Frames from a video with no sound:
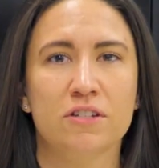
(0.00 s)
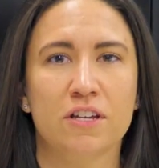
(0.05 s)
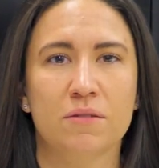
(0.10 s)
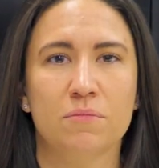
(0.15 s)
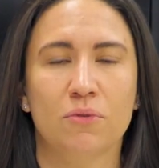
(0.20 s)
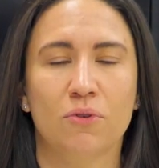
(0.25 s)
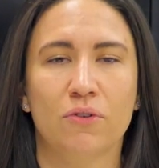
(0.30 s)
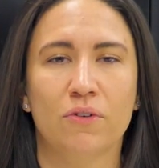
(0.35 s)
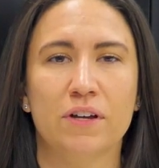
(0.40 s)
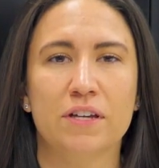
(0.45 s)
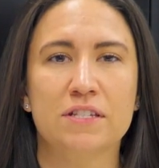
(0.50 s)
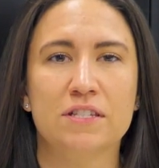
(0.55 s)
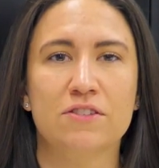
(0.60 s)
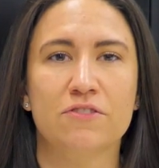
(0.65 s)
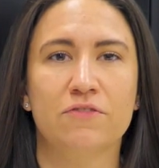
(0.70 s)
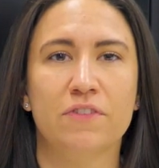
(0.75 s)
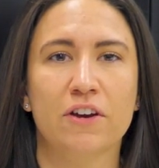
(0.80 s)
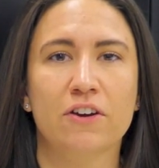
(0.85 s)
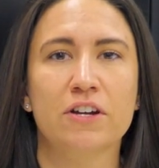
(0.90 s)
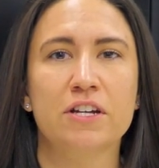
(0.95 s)
table is
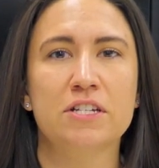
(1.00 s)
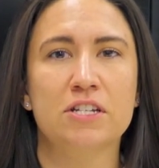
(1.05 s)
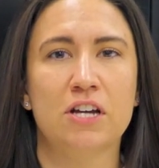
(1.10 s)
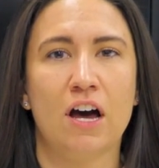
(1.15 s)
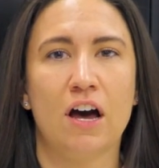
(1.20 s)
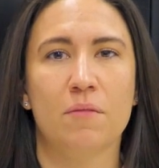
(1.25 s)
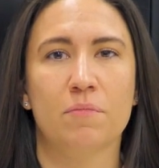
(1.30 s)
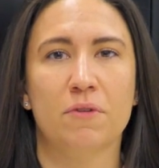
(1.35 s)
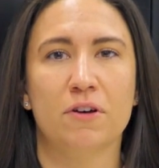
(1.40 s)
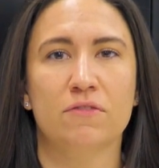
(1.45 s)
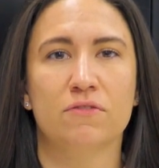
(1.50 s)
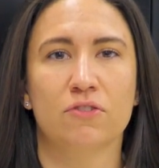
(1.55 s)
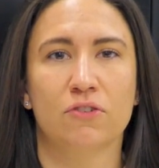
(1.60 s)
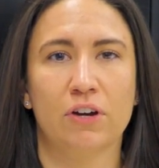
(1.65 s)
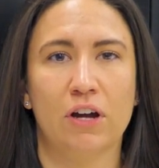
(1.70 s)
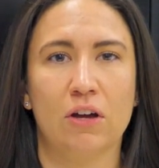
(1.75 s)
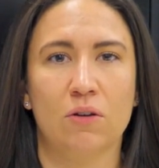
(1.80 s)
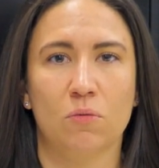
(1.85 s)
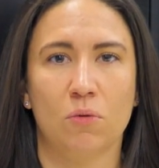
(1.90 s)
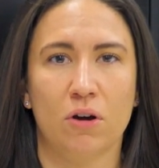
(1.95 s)
the very top of the
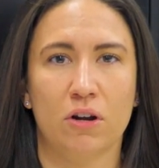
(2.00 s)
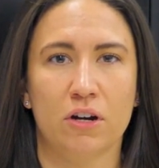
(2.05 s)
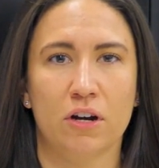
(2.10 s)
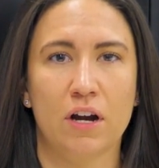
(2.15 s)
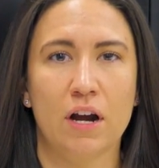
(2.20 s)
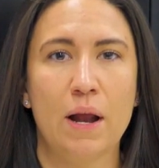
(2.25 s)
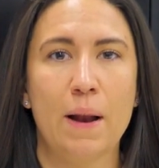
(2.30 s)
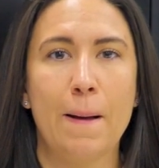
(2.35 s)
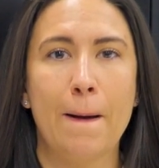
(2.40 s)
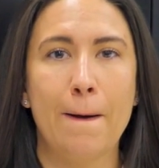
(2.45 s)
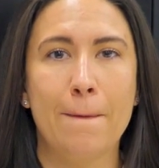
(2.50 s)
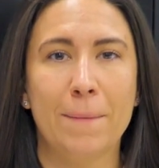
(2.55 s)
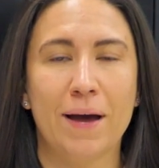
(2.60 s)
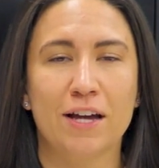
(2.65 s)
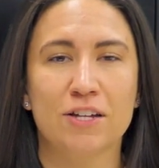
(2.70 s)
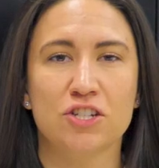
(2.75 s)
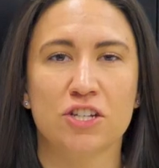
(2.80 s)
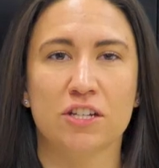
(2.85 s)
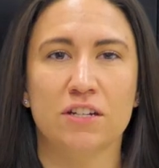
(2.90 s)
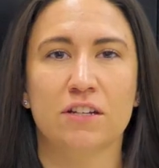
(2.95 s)
groundwater.
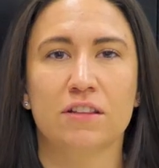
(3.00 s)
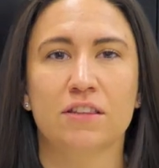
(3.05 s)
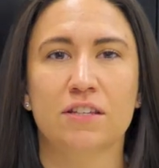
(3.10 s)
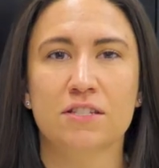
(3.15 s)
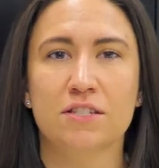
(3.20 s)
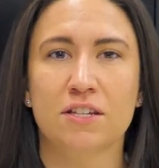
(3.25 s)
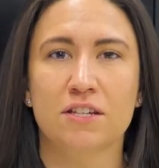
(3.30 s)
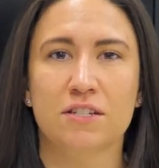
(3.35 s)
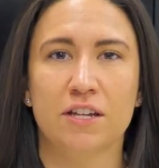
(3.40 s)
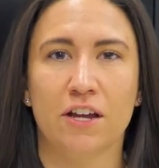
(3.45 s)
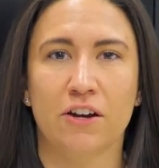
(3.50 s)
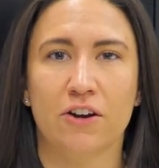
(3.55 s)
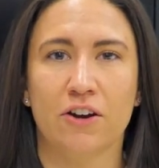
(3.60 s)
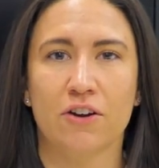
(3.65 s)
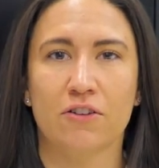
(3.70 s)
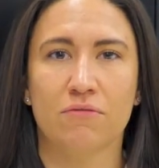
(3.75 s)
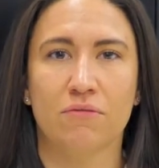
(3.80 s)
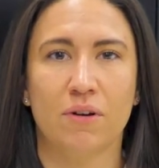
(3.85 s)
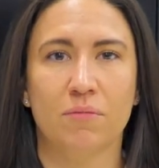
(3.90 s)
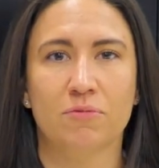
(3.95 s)
Imagine this
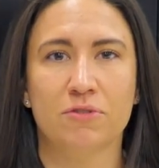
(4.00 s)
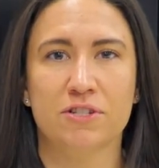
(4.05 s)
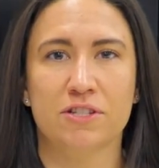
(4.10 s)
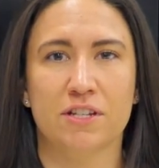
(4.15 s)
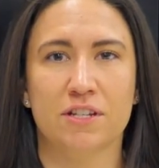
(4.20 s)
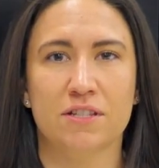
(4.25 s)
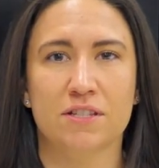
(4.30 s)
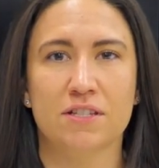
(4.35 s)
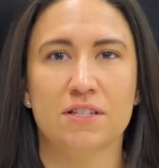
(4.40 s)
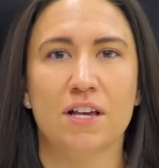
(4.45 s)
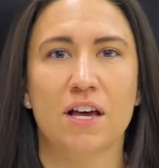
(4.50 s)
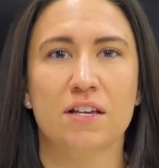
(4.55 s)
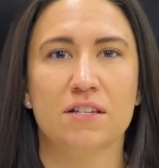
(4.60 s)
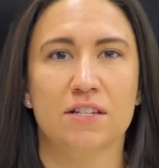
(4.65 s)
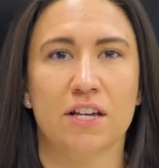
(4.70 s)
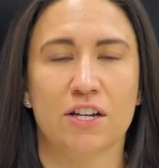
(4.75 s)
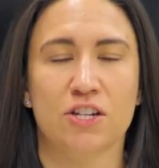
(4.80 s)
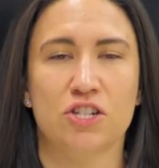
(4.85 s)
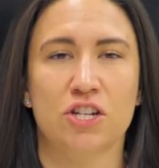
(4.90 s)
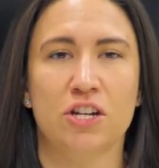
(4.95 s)
container represents a
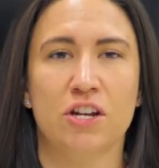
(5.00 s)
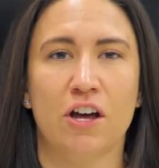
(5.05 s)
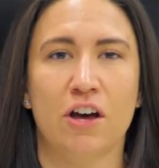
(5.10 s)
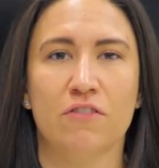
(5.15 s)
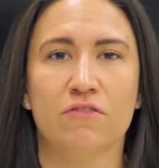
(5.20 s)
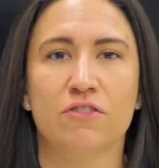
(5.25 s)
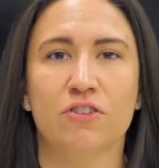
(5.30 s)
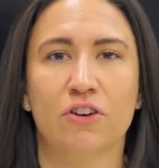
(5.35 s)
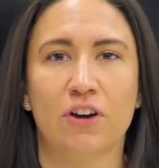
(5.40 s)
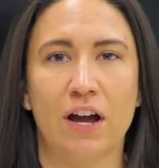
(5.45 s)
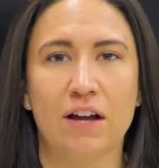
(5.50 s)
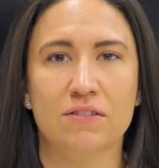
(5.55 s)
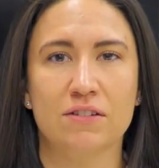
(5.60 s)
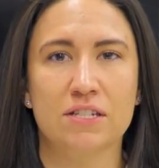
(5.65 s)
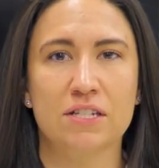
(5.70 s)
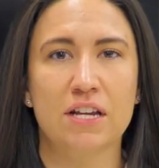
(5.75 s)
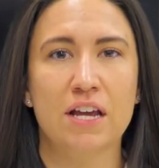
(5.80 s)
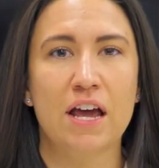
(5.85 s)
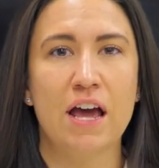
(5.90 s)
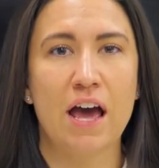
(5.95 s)
section of the
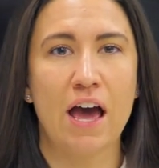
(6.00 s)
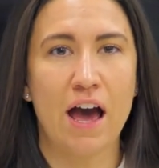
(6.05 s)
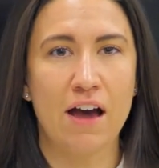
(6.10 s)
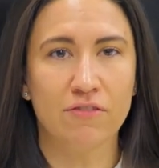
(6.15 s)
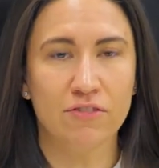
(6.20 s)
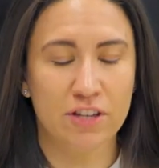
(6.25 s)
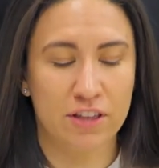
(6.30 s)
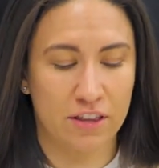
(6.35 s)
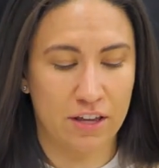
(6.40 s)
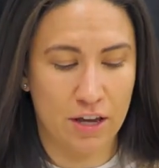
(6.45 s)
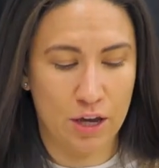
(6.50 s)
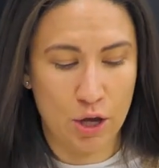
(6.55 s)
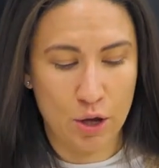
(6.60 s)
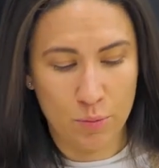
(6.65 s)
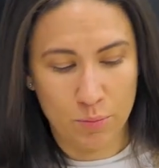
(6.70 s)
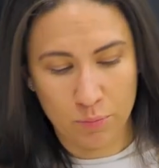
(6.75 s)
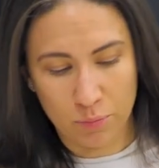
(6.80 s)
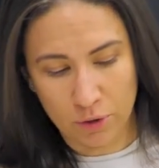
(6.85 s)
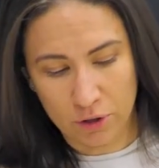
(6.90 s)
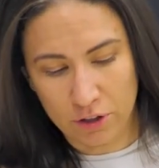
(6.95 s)
ground. Everything
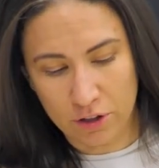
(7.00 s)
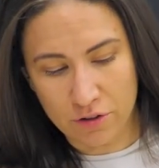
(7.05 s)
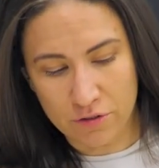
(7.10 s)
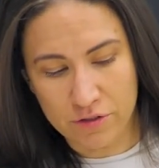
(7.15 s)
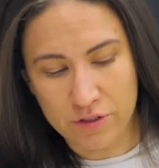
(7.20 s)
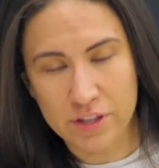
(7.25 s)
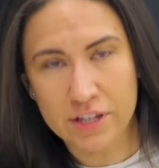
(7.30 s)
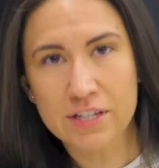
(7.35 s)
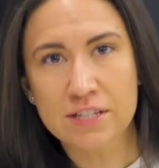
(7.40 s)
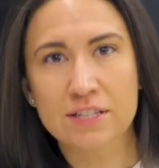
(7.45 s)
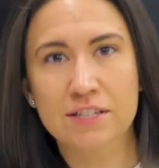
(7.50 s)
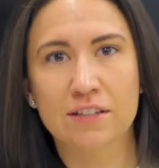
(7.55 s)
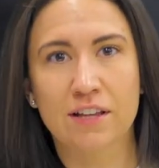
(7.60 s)
below this